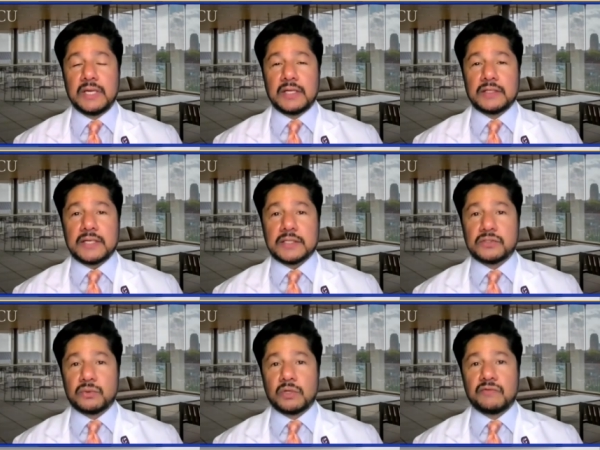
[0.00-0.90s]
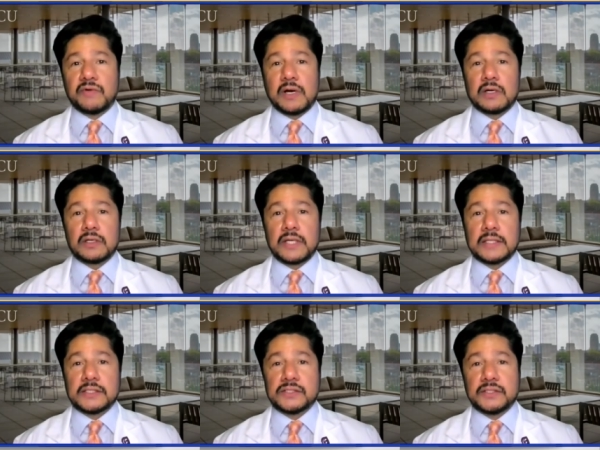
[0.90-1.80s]
Yeah, so one of our
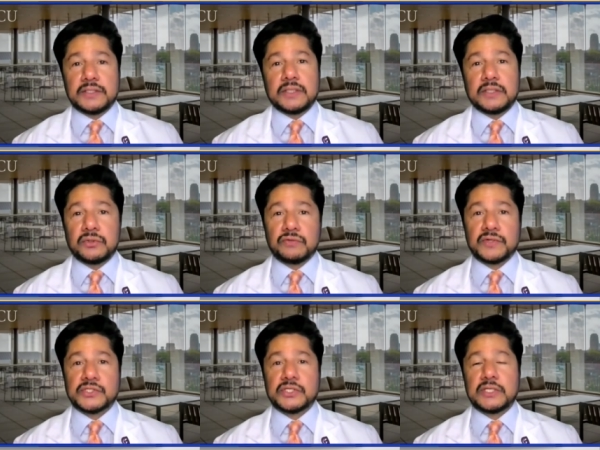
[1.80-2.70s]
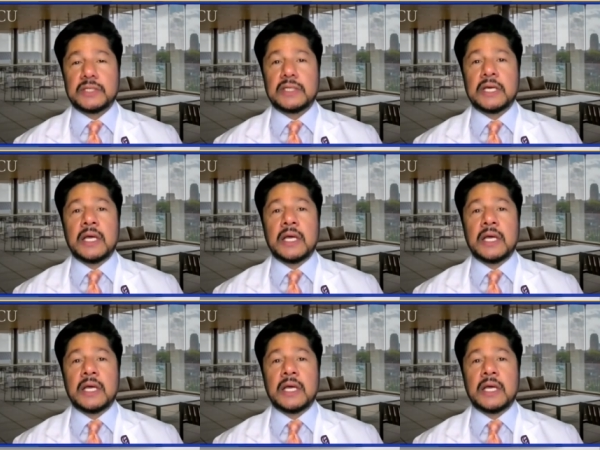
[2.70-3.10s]
Kansas City University